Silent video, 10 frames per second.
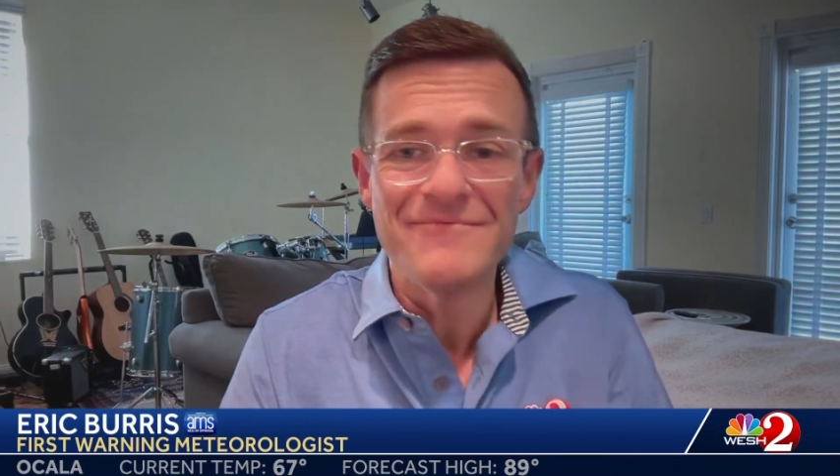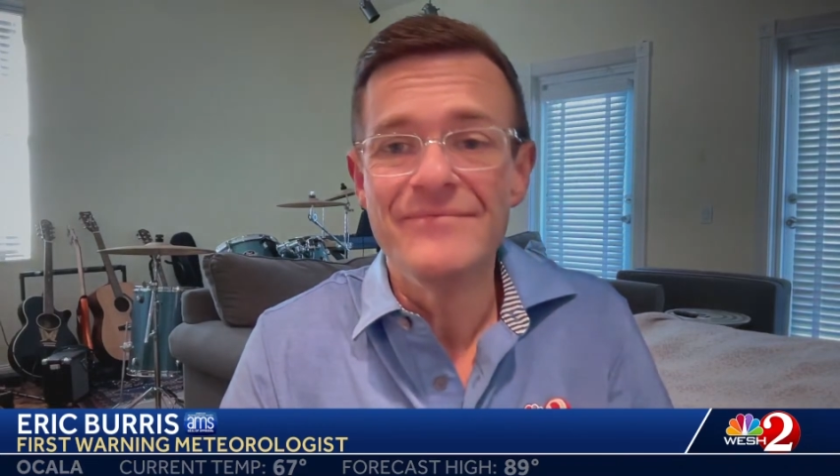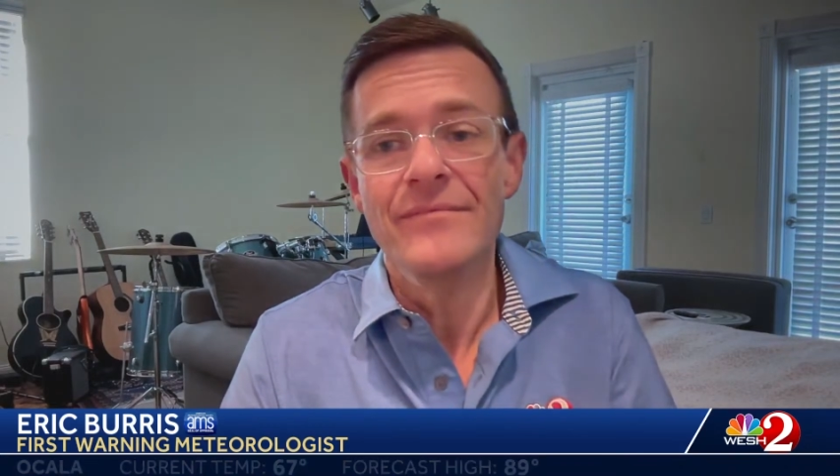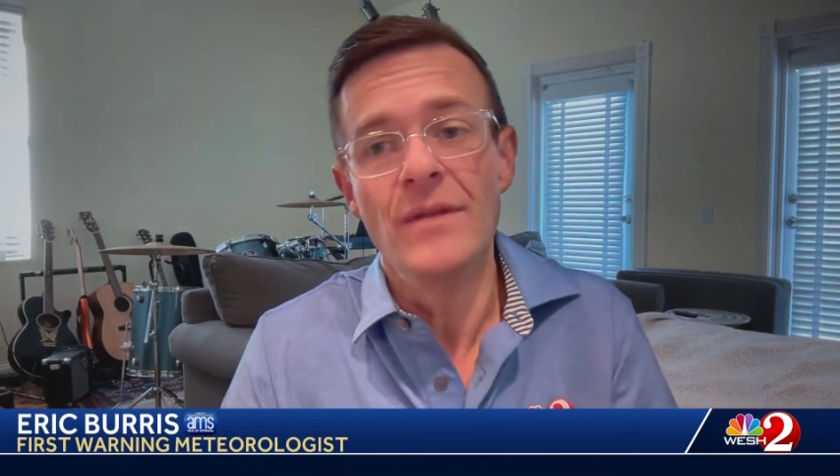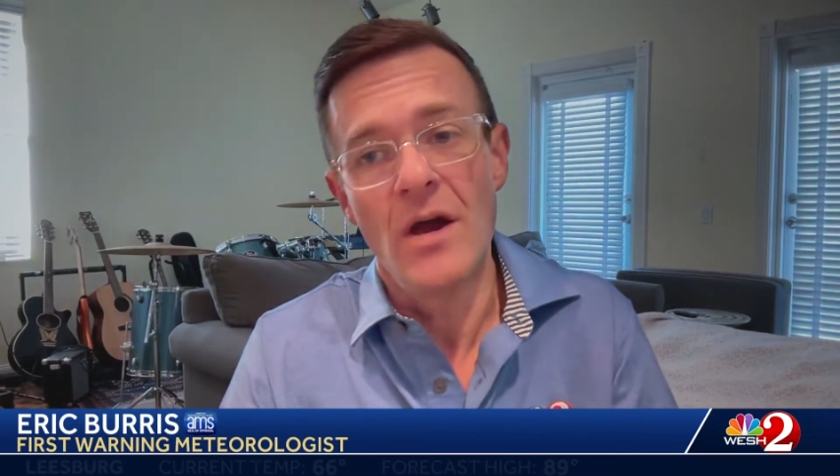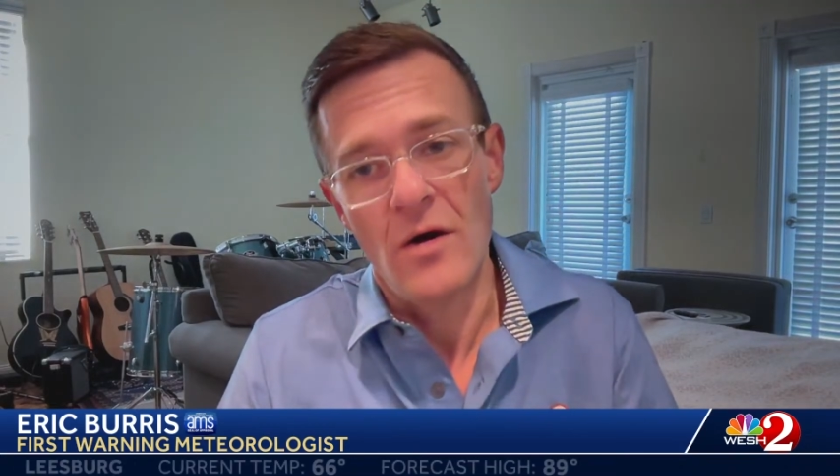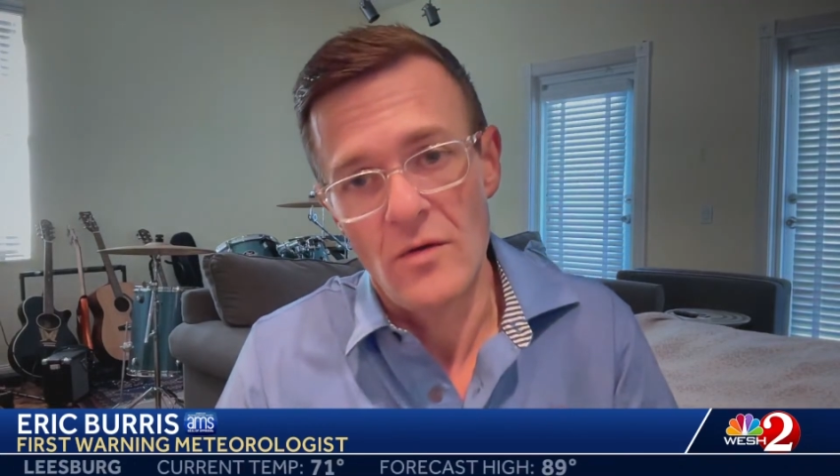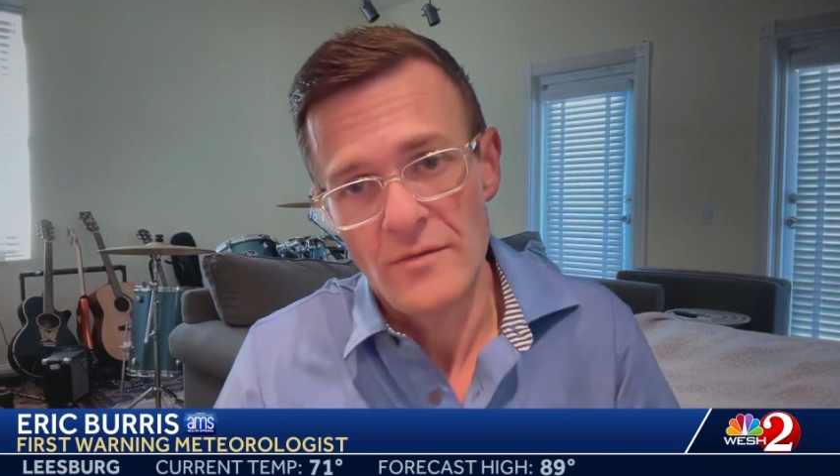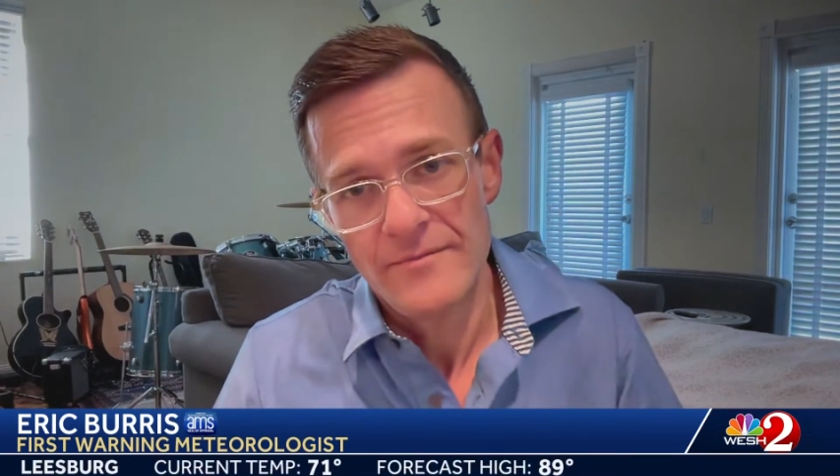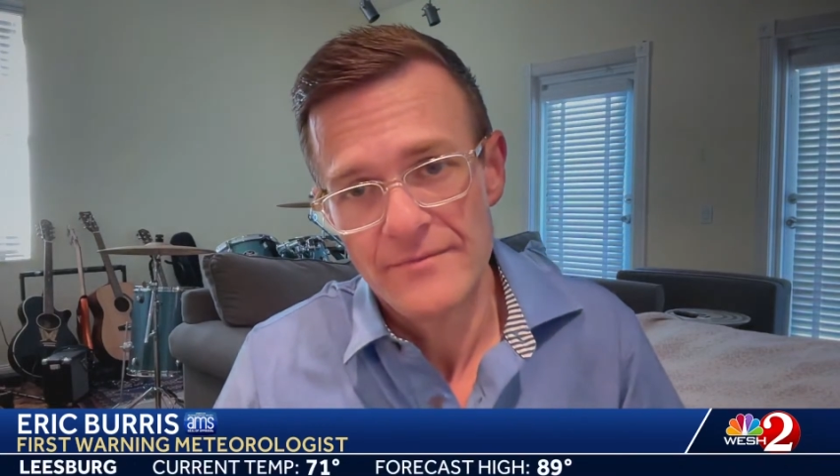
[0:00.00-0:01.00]

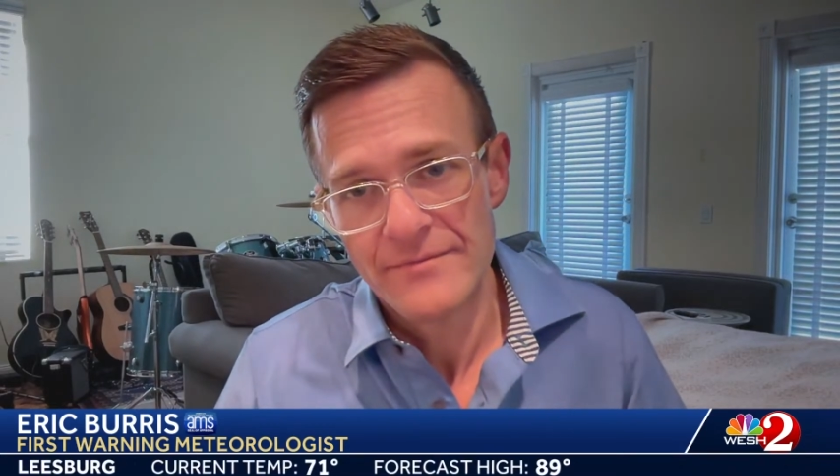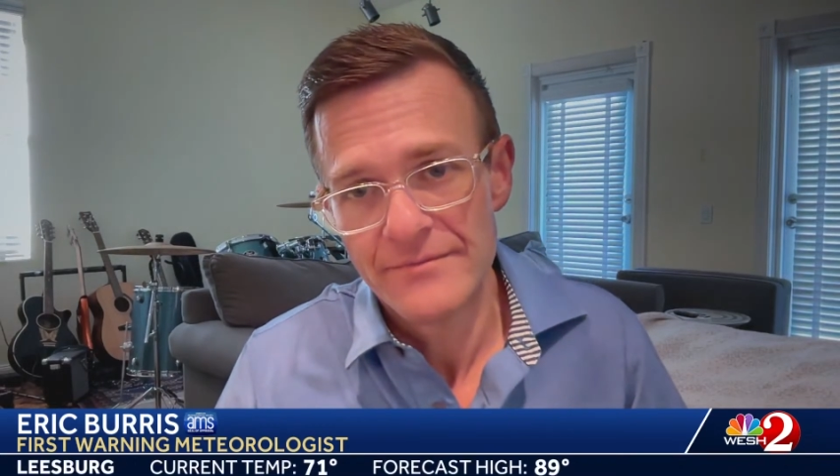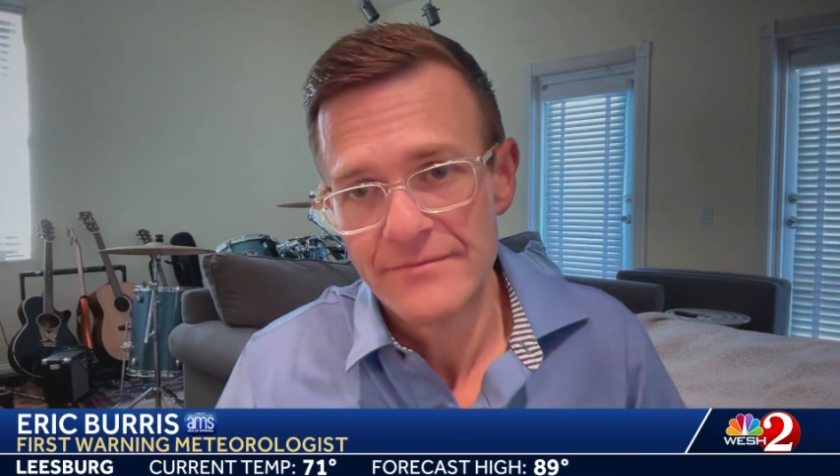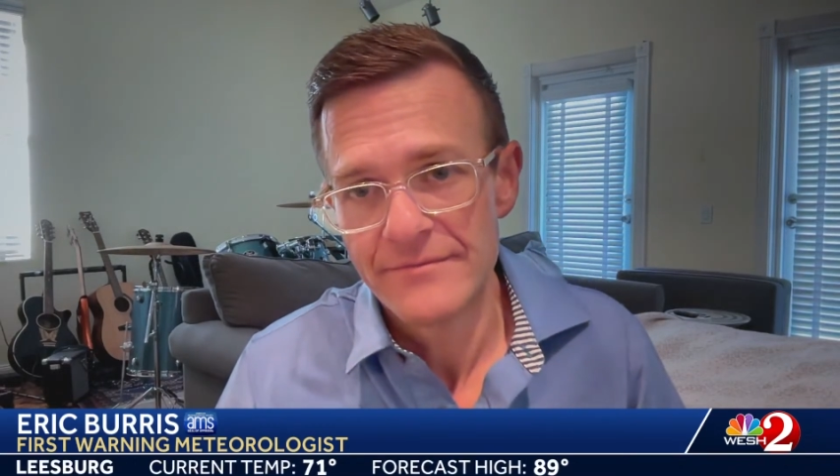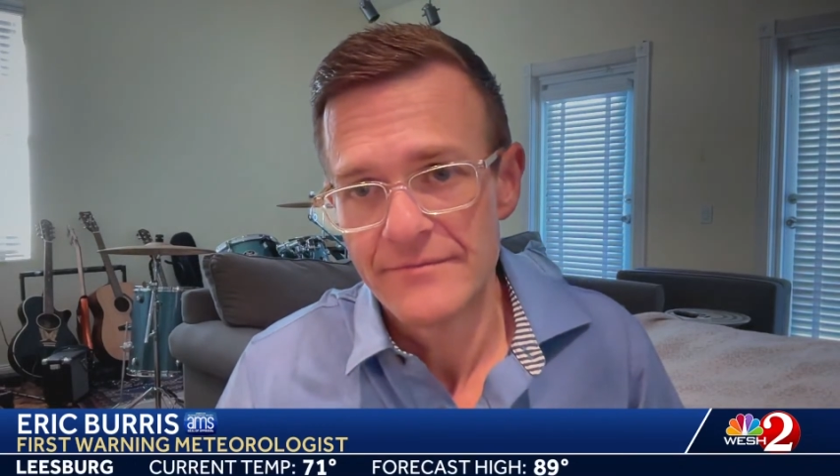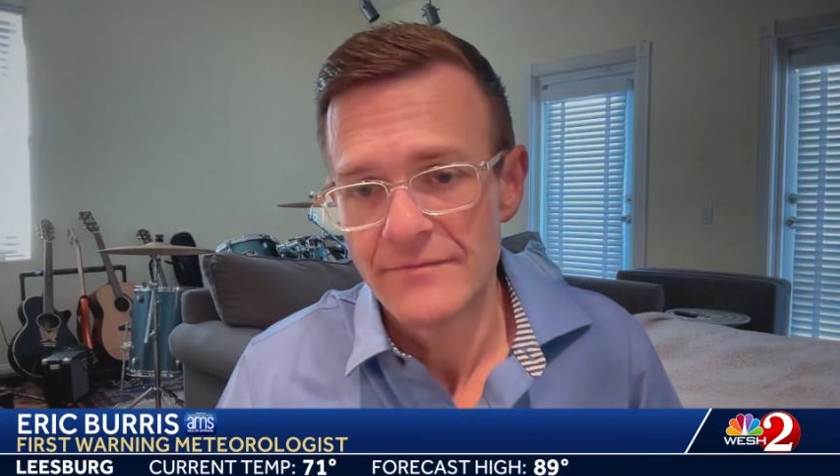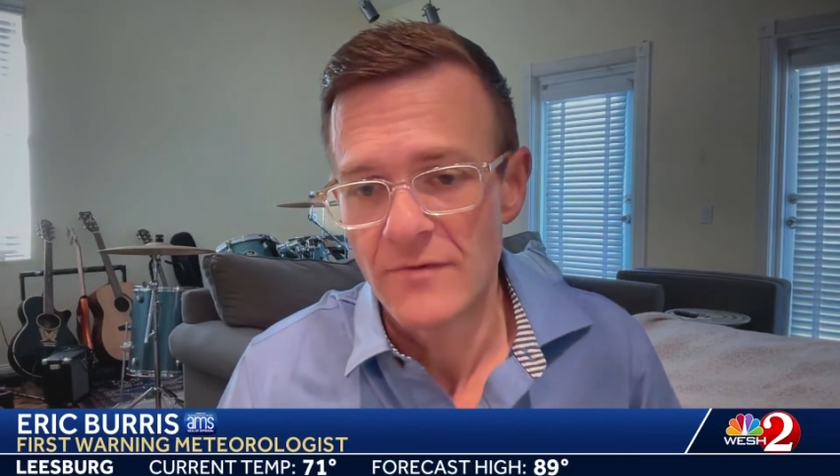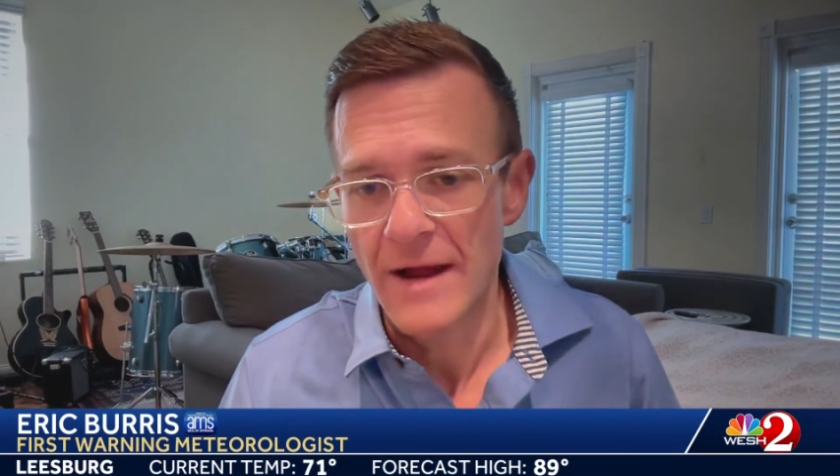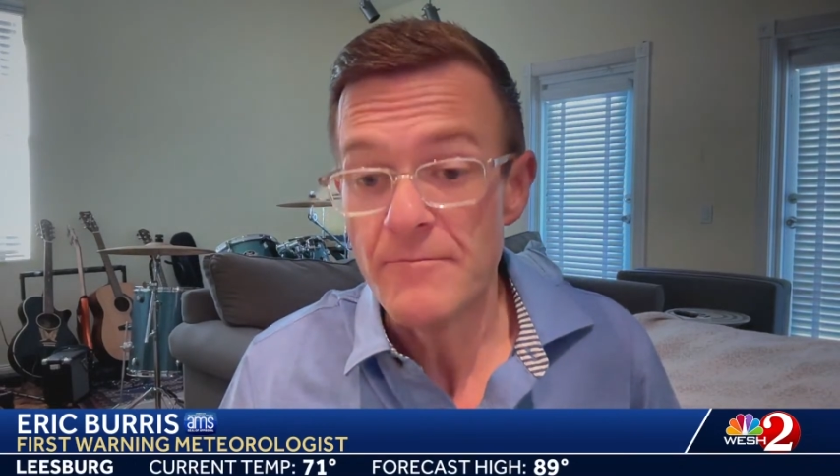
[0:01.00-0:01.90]
No. Right.